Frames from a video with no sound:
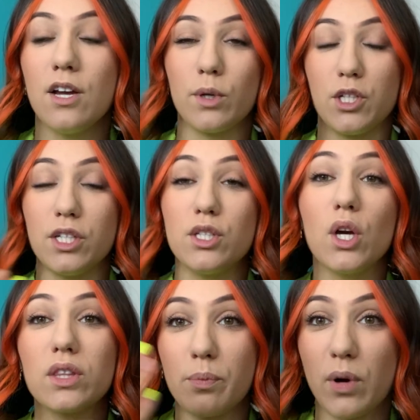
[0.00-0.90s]
where she
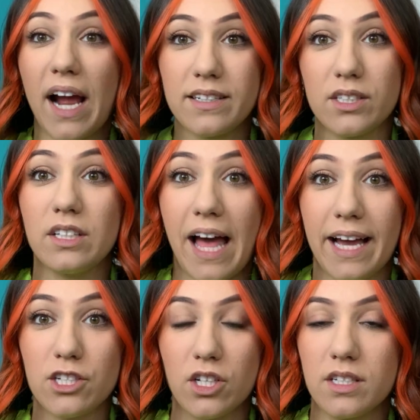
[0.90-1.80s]
took the practical
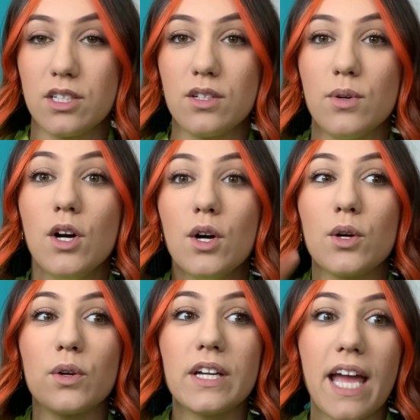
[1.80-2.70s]
action to
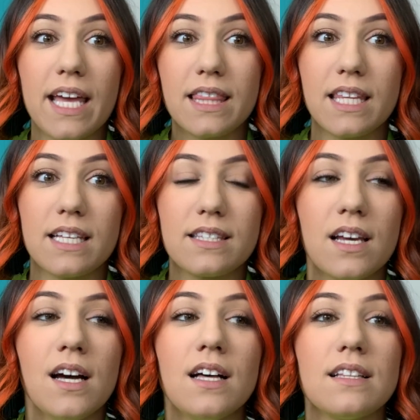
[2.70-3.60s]
create this